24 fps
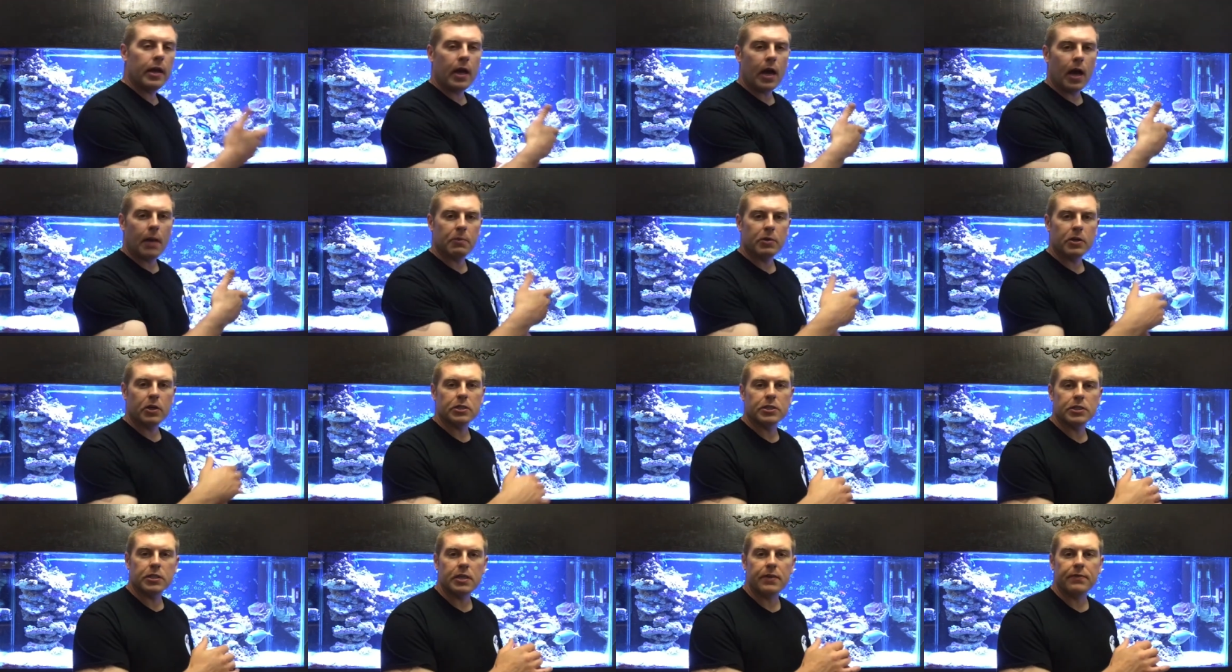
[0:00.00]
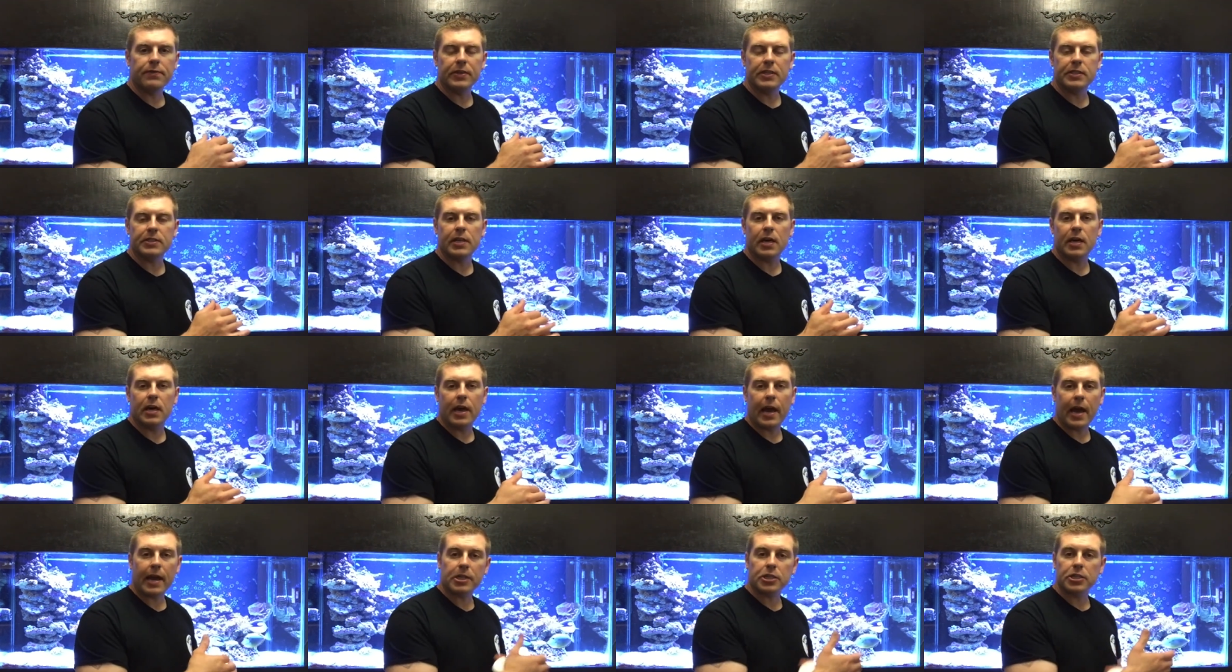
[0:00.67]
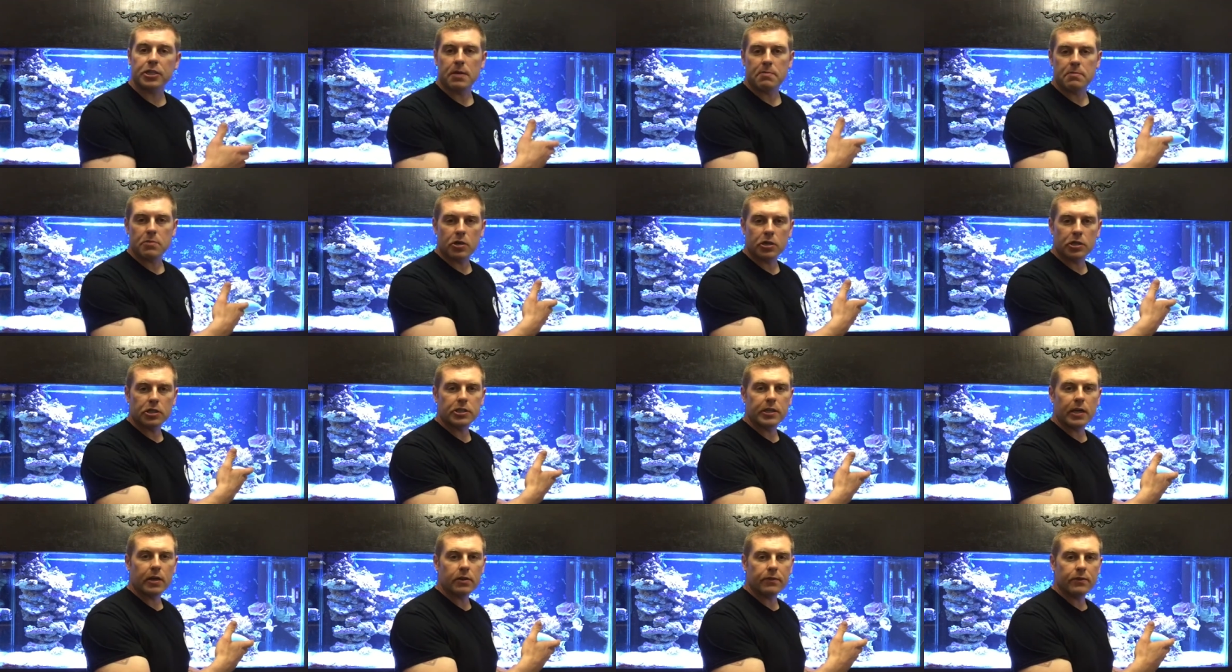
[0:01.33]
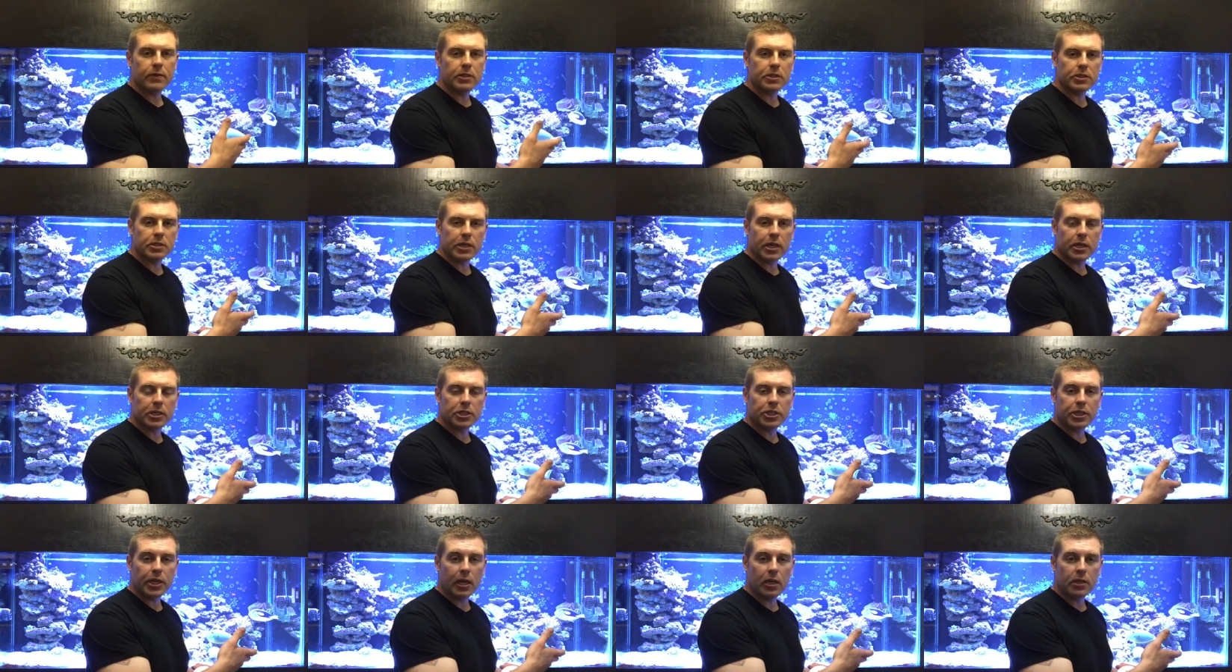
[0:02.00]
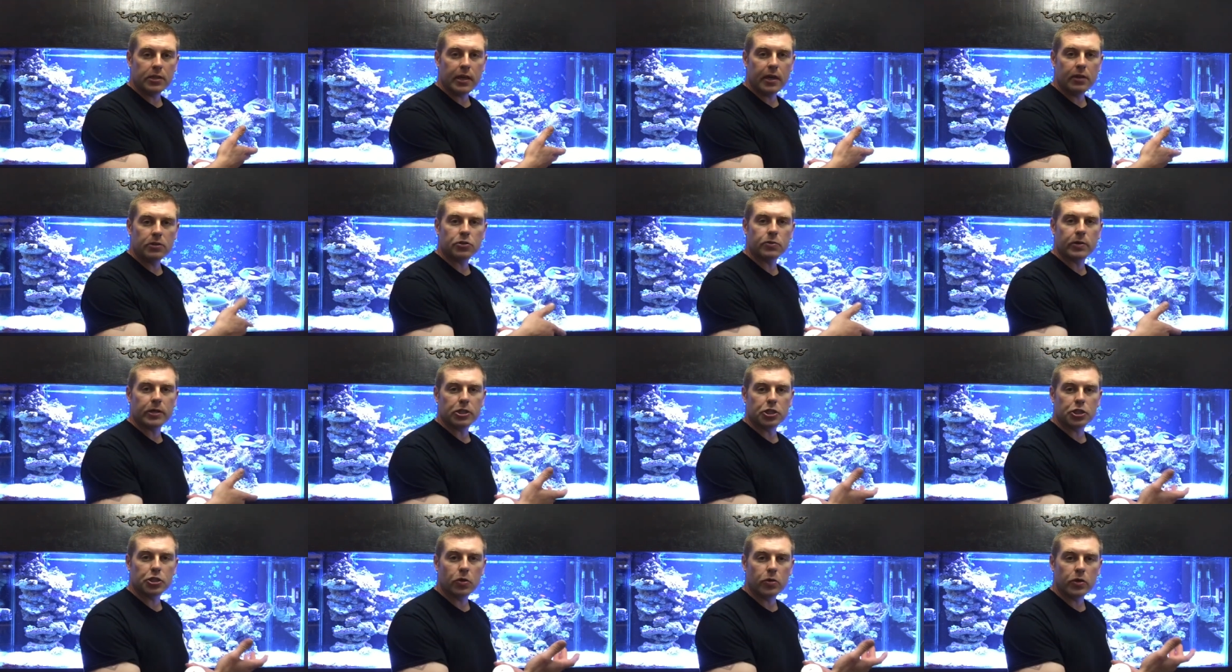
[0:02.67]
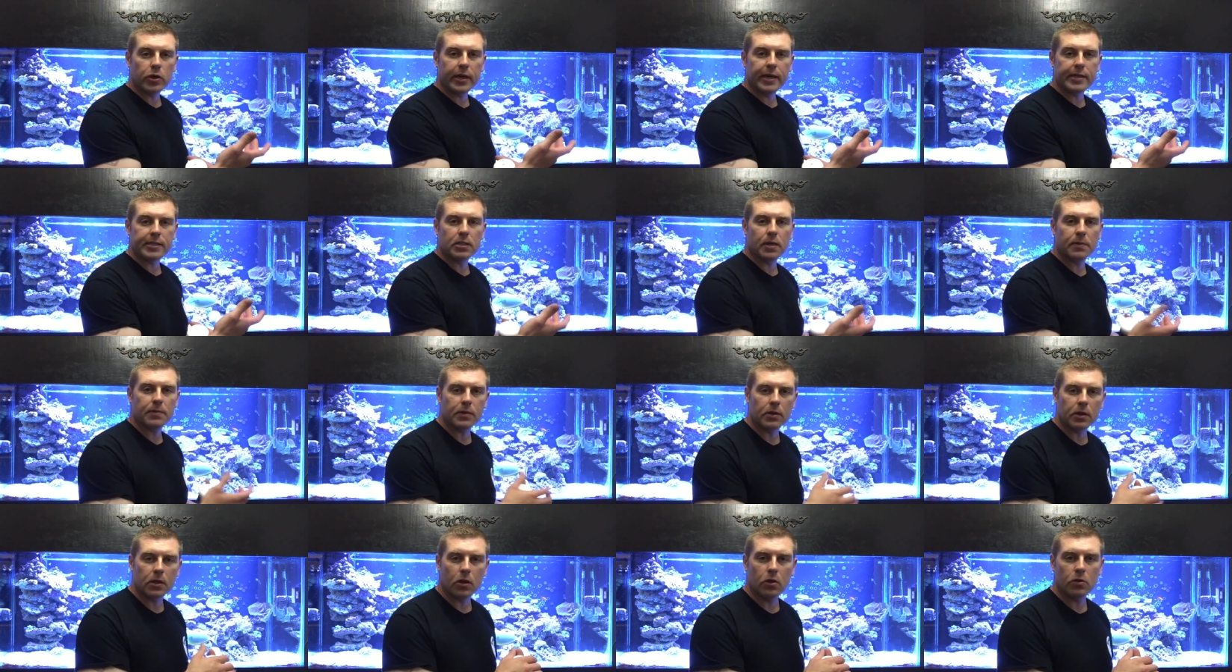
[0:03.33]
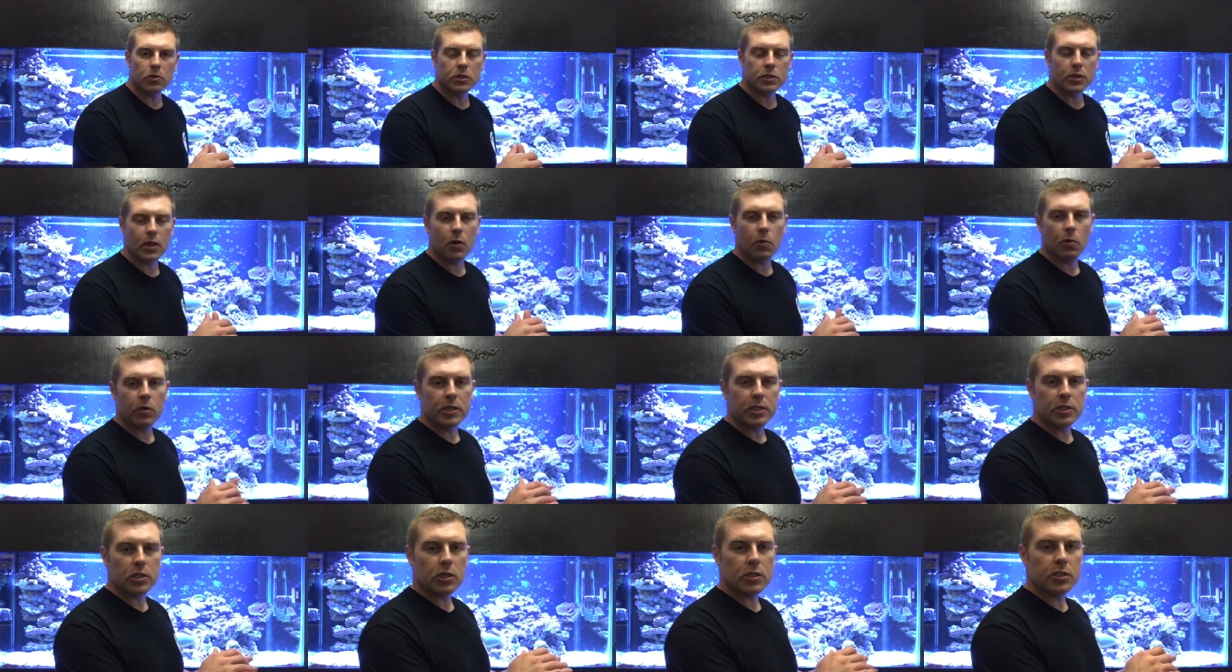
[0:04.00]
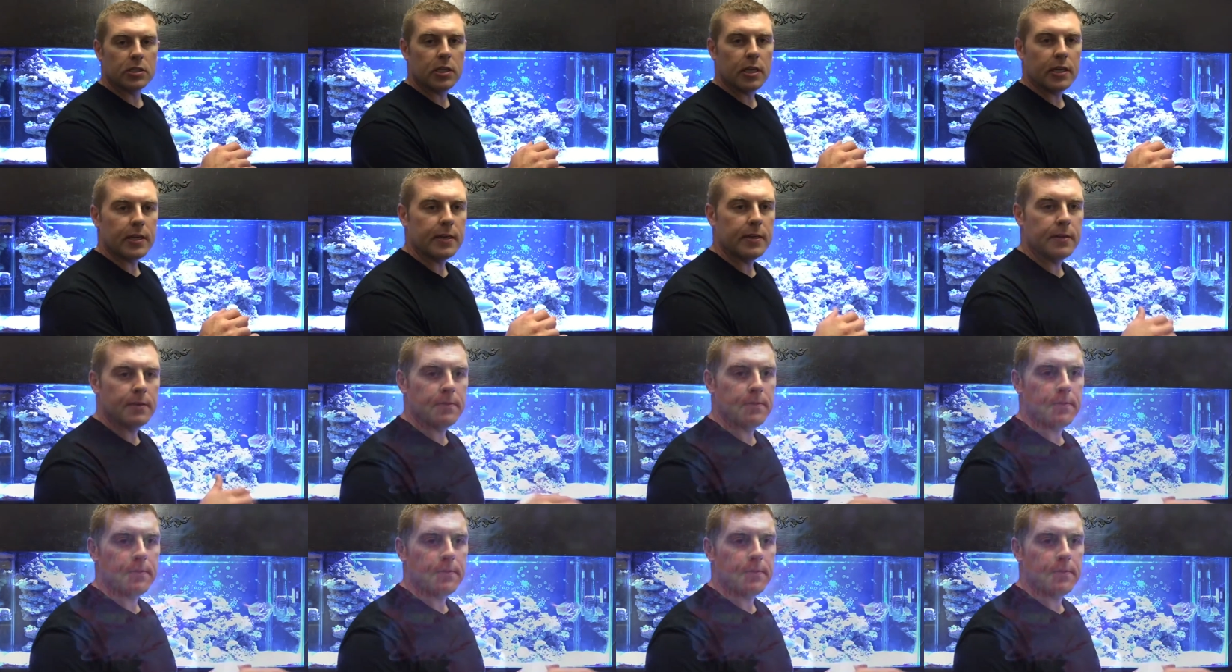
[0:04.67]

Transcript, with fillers: I'm gonna see if he's uh, actually emerged out of his uh, shell now, so I can show you guys up and close uh, what he looks like.